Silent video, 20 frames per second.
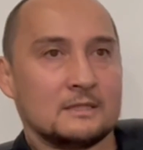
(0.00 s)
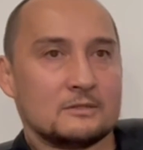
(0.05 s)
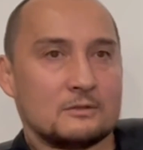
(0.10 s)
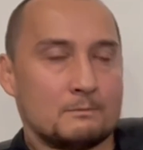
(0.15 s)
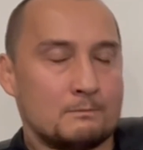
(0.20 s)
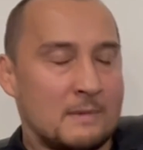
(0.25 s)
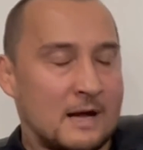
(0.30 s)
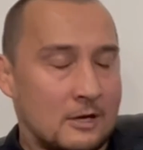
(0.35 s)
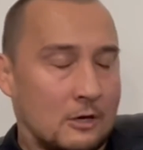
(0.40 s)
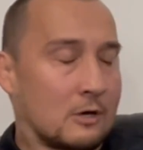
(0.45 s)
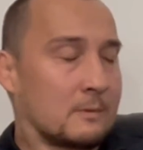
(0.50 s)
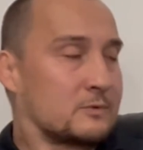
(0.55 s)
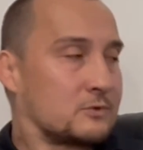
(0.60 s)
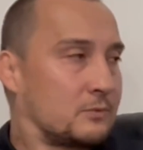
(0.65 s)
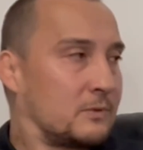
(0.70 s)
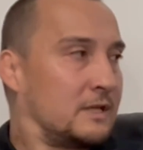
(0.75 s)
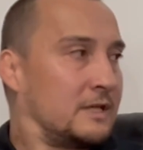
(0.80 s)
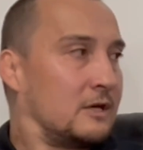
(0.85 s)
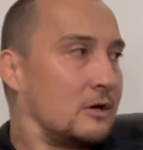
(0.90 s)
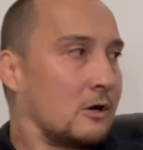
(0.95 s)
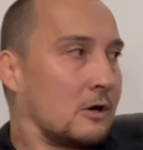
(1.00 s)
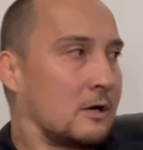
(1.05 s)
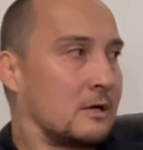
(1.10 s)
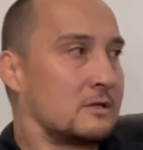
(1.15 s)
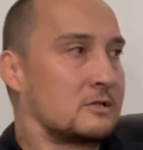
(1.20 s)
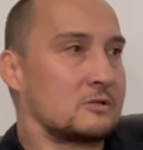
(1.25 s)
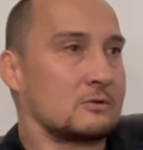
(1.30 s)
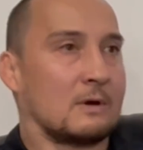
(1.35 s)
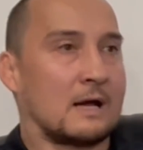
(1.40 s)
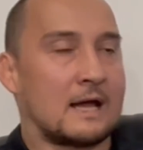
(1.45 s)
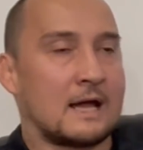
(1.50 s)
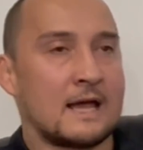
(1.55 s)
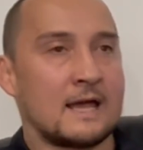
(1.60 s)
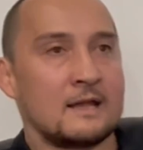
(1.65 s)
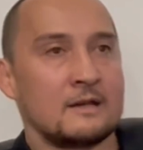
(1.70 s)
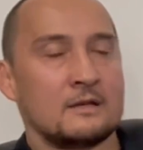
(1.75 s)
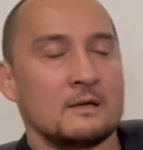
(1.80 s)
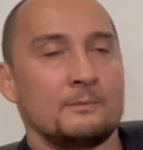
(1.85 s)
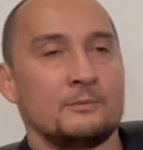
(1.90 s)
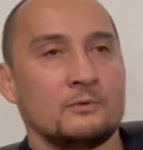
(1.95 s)
My arm is really hard, so I
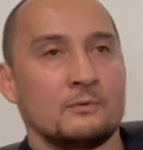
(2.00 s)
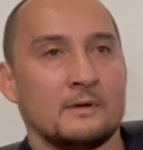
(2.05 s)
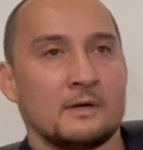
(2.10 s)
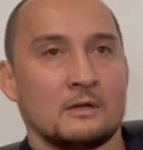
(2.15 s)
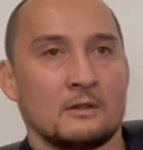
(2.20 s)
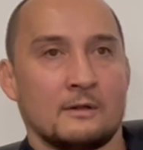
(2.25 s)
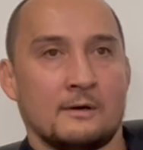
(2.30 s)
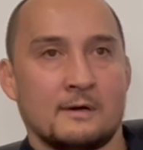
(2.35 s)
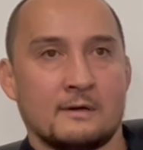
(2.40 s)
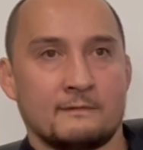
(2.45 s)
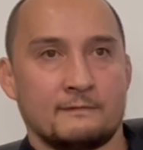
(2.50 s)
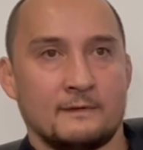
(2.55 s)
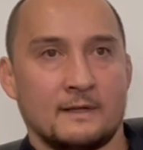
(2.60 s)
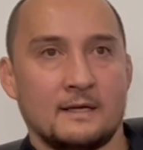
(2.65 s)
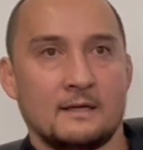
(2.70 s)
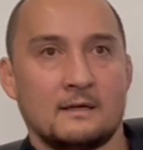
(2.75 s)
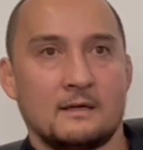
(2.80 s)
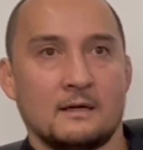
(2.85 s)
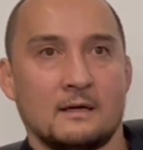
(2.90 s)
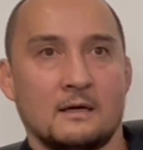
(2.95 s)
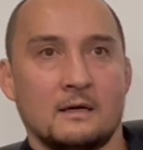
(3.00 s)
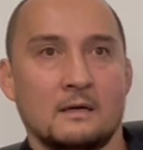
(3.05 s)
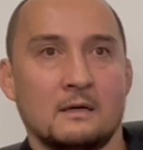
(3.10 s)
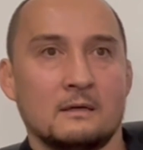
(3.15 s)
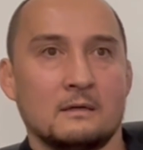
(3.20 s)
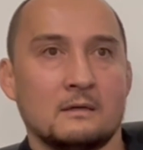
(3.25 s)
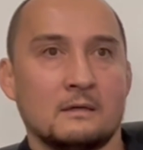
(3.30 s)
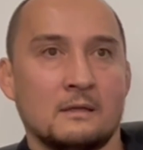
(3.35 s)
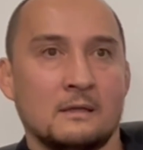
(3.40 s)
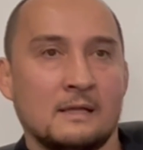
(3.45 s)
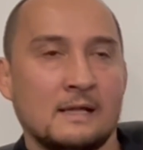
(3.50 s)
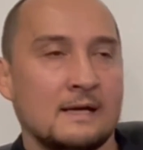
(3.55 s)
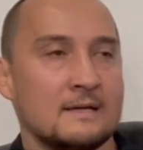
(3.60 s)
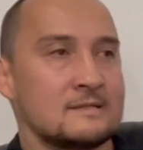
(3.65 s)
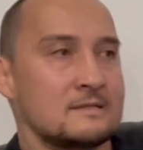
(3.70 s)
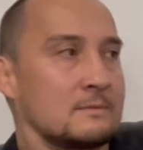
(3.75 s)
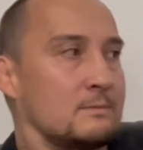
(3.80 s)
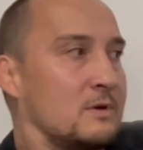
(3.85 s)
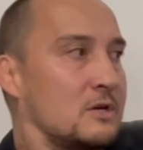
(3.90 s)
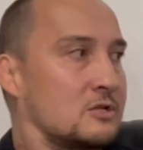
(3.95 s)
end up doing a lot of like
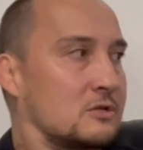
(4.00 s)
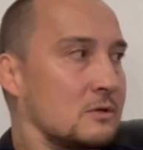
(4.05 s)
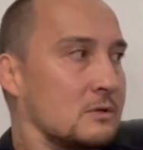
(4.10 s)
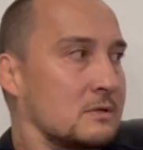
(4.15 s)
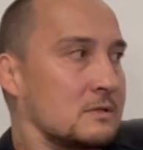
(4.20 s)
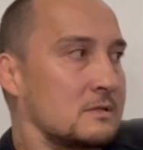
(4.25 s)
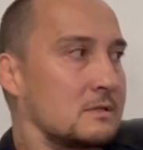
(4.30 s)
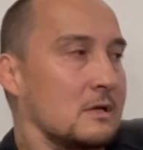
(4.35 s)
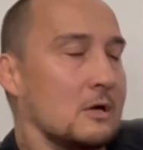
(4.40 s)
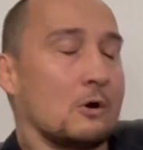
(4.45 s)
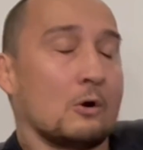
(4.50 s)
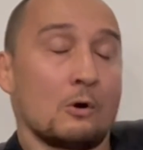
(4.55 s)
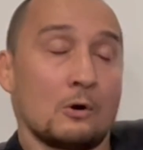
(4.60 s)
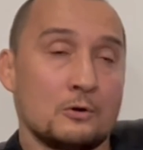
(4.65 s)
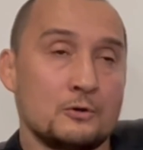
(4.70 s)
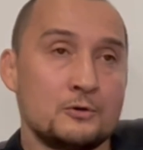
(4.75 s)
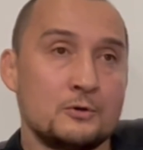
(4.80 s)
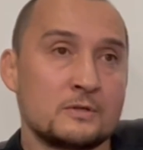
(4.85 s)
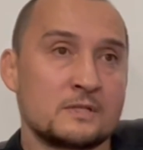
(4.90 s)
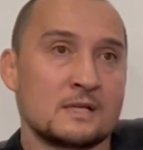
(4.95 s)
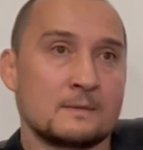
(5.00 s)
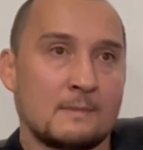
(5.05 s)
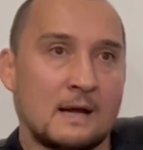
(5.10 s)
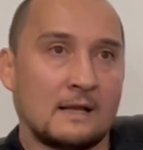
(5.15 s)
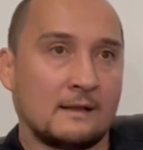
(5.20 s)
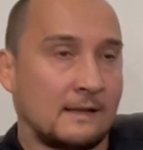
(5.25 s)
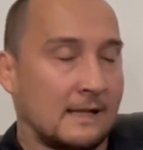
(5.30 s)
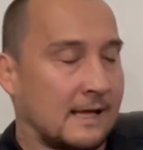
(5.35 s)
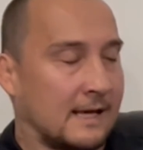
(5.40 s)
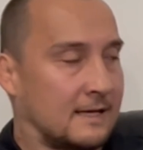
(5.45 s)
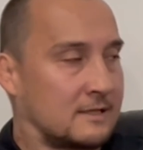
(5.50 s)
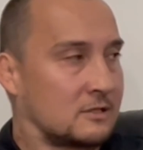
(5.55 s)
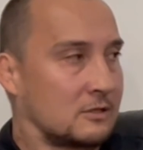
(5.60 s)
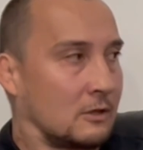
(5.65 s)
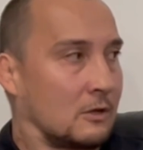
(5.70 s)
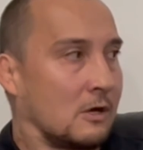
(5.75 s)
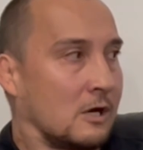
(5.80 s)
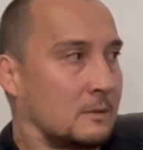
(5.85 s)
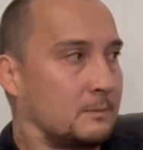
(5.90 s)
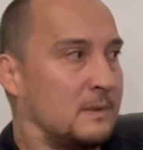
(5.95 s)
leg submissions or using my legs to
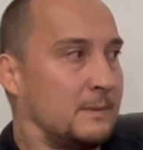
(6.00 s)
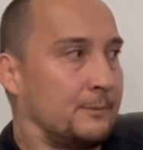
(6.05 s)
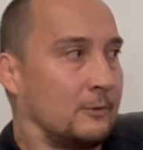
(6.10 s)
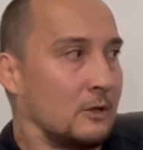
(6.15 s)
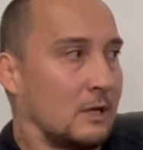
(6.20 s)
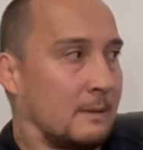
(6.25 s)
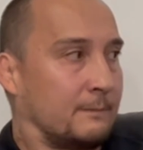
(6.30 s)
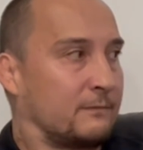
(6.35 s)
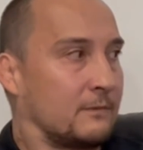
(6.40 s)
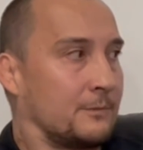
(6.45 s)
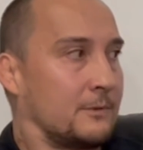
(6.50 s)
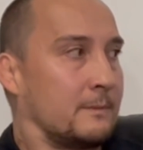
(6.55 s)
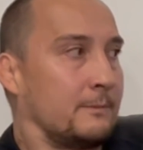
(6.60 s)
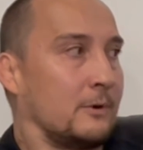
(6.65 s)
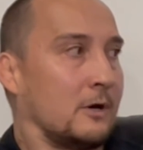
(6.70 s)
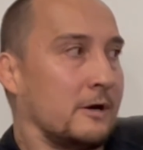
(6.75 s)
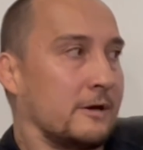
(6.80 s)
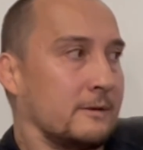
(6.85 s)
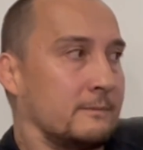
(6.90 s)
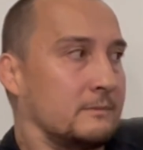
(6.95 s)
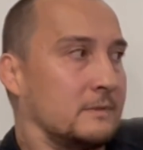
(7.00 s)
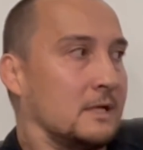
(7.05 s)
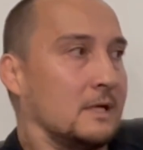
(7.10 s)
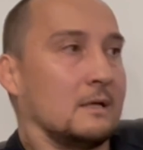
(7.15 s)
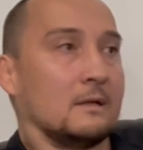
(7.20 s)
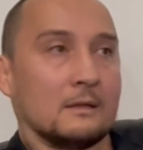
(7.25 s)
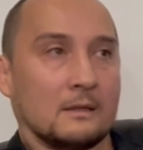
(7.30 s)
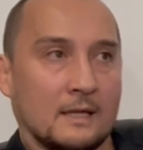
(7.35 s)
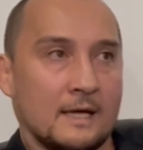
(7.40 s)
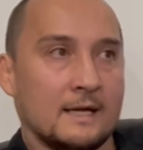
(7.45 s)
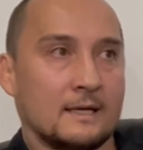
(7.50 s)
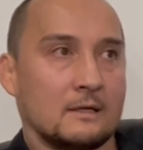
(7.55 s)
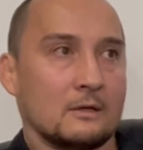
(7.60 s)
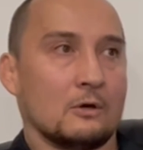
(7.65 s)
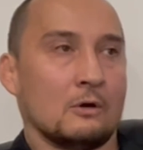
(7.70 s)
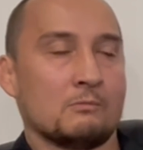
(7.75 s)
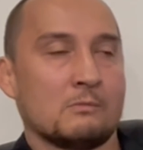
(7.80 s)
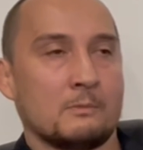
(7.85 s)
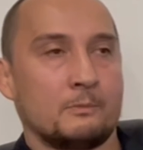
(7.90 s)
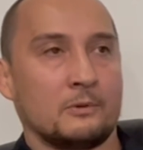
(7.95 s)
lock people up from the bottom, like
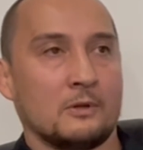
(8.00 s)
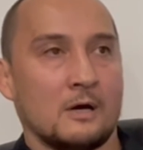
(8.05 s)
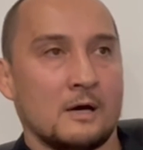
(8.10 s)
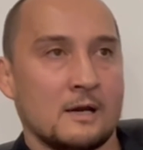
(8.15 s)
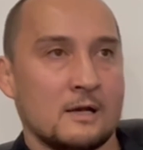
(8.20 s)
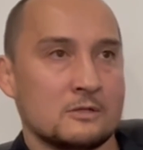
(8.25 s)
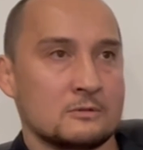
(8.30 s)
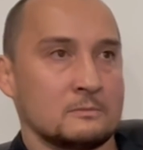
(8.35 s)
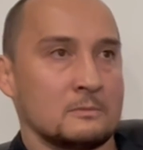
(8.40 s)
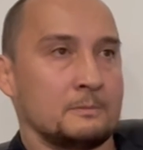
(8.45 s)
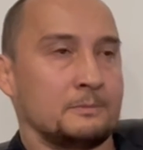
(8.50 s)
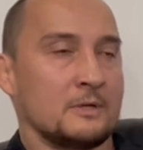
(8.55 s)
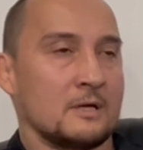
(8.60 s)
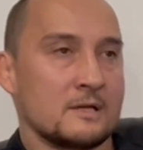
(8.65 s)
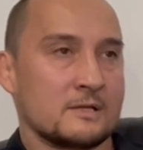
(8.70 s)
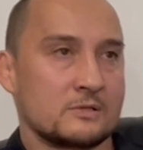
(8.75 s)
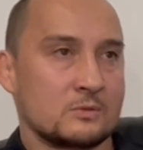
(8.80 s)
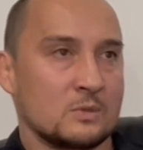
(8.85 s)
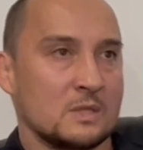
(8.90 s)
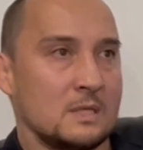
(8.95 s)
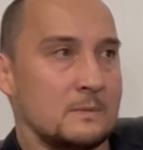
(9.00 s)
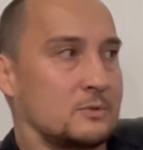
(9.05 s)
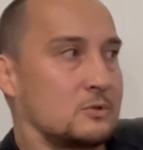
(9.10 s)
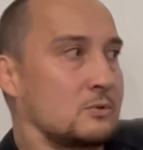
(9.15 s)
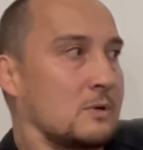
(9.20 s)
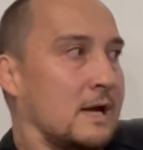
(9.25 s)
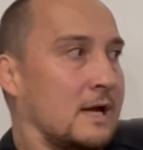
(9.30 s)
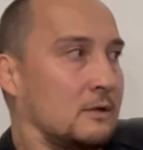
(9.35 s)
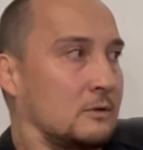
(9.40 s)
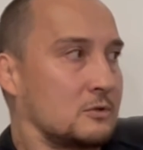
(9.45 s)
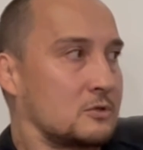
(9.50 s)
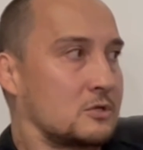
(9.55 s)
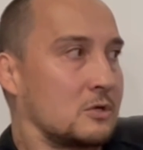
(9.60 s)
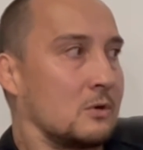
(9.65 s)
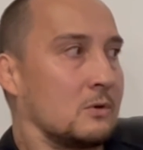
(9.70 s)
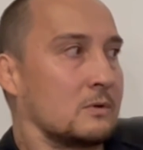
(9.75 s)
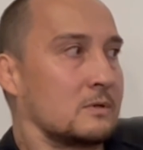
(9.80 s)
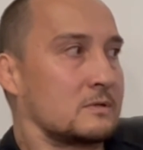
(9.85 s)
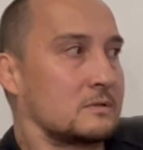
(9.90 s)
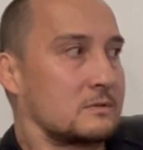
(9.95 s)
omoplata sweeps, triangle
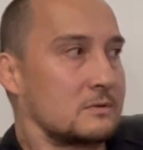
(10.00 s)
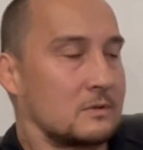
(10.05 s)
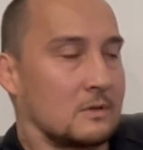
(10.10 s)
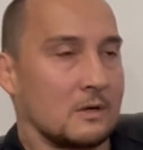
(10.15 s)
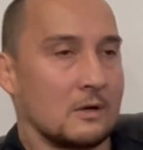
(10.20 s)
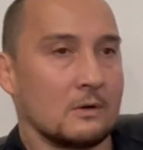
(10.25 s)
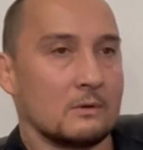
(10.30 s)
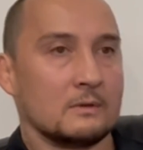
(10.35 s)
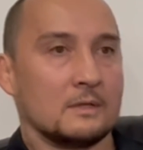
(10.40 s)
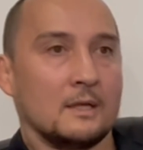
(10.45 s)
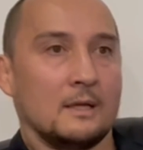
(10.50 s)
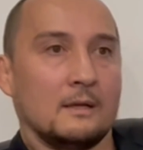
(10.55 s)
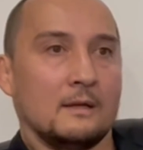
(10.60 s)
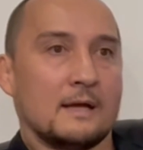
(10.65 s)
chokes, you know.